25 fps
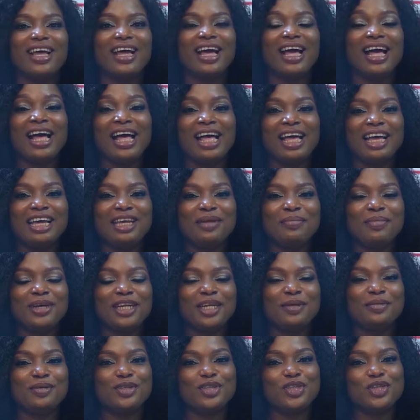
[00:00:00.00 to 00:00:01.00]
Hi, my
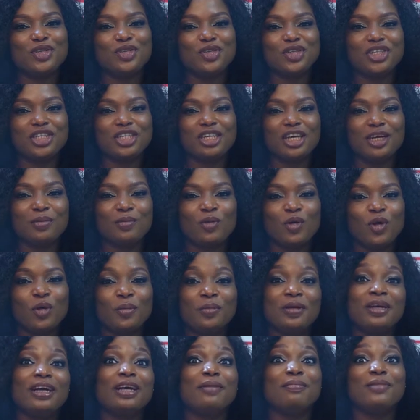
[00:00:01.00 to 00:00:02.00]
name is Tricia
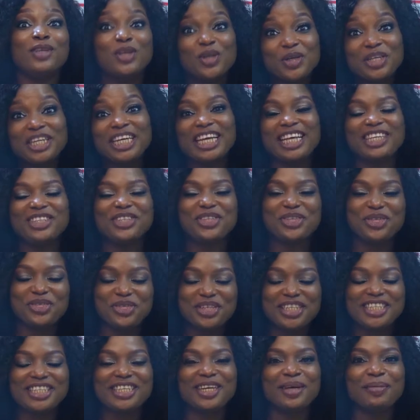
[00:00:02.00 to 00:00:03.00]
Ikpowonba. I'm known as
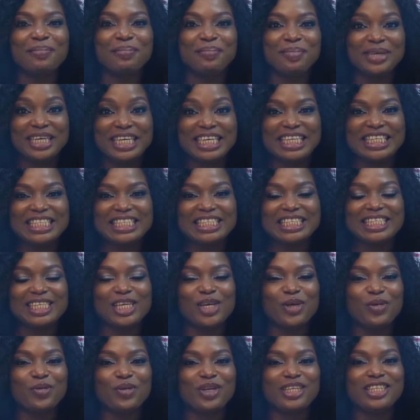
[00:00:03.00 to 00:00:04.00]
TriciaBiz.
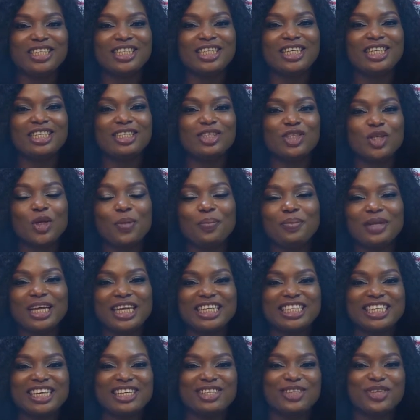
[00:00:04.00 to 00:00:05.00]
You're watching
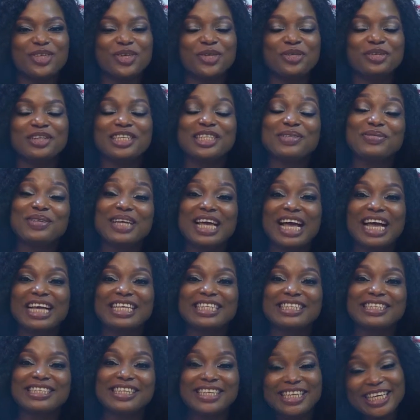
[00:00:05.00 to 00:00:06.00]
TopNaija Stories with
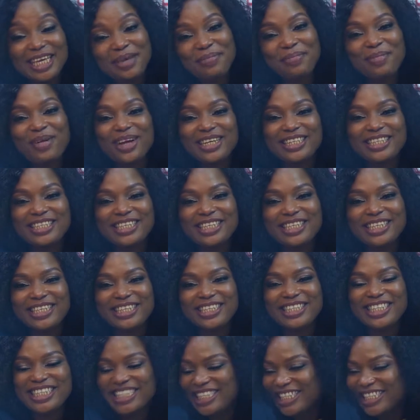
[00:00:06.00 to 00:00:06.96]
Isaac. Keep watching.